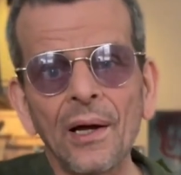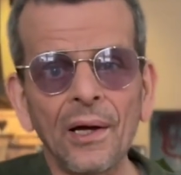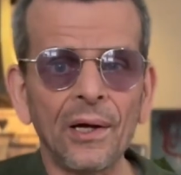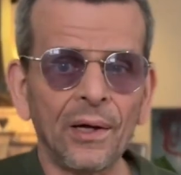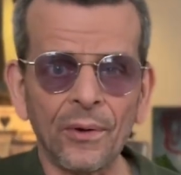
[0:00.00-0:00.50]

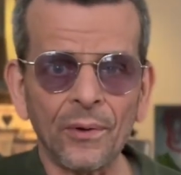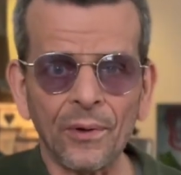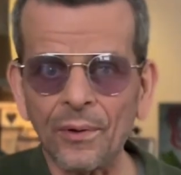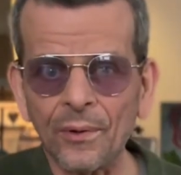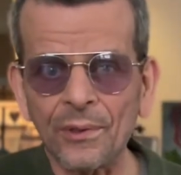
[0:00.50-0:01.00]

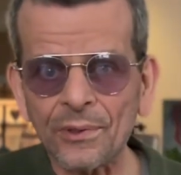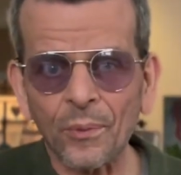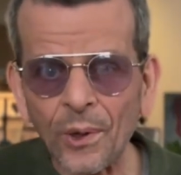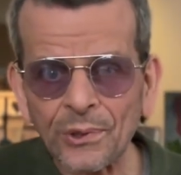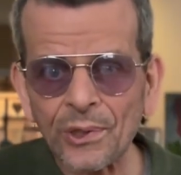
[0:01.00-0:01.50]
as a
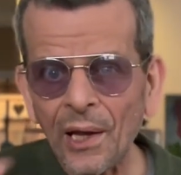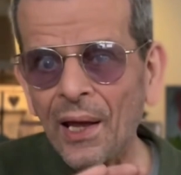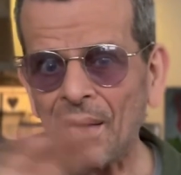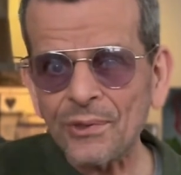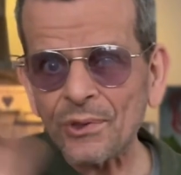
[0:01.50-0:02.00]
wash
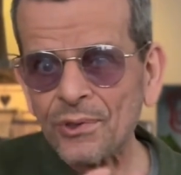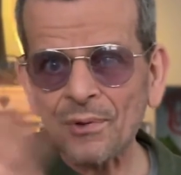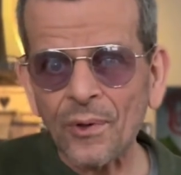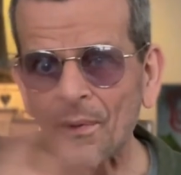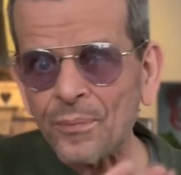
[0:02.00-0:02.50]
and just
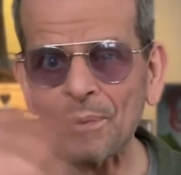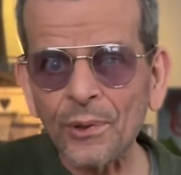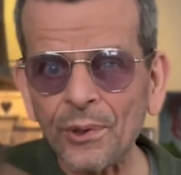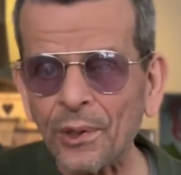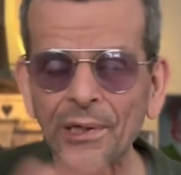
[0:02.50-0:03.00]
put
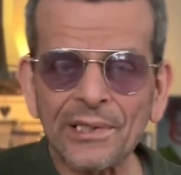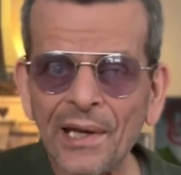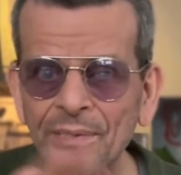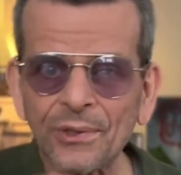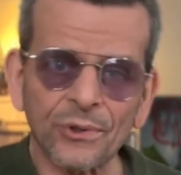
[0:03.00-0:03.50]
it on a
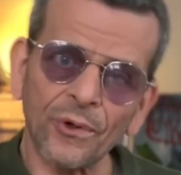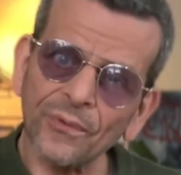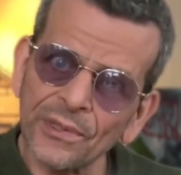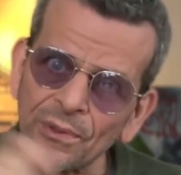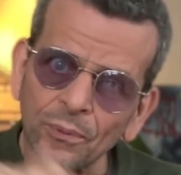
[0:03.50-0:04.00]
textured surface,